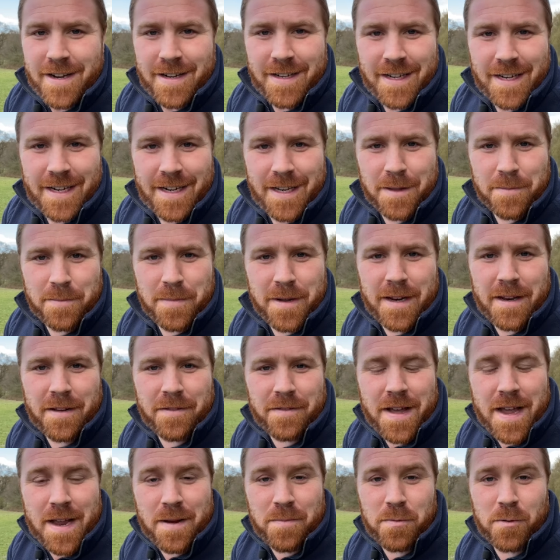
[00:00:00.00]
nearly the middle
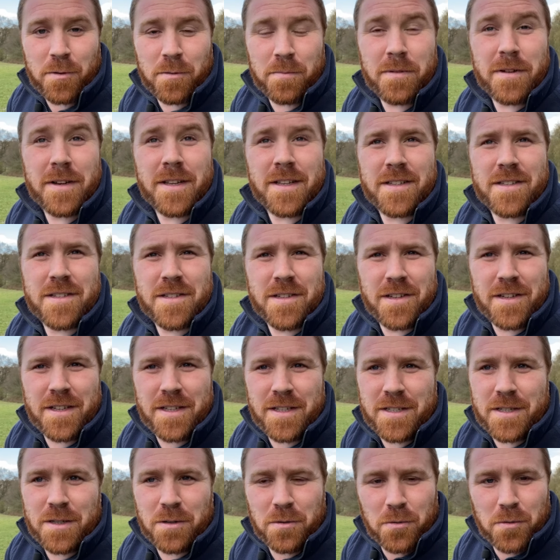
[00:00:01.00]
of April, but it's
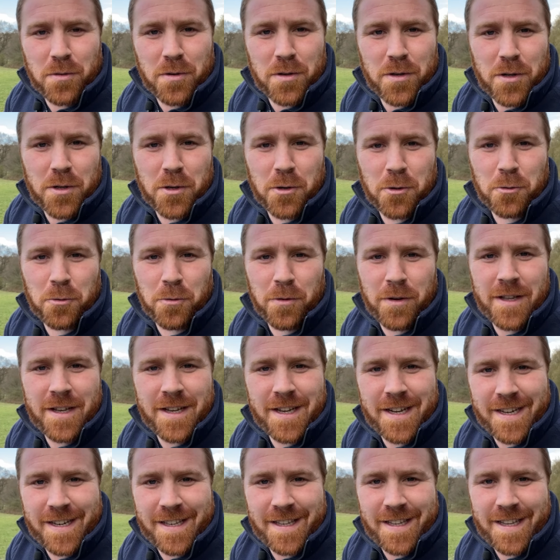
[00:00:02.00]
certainly still cool
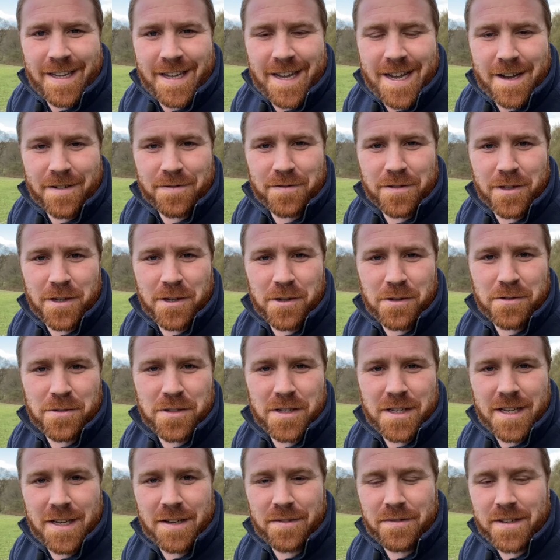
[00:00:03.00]
in the afternoons
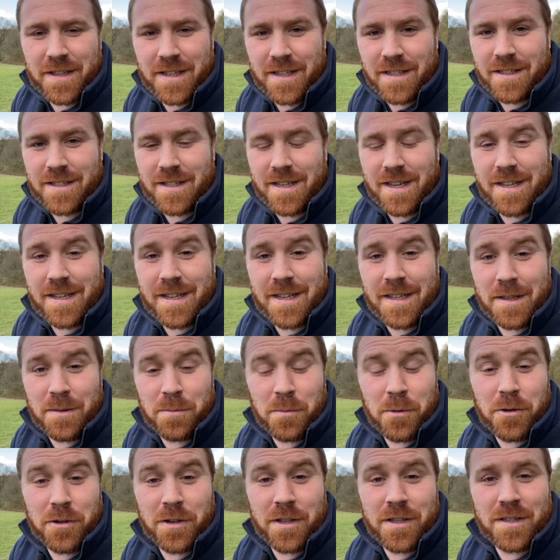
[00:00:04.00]
and evenings and in the
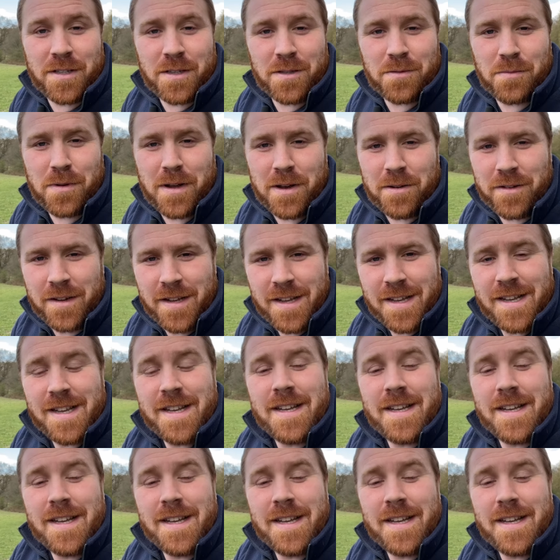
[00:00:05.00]
mornings as well.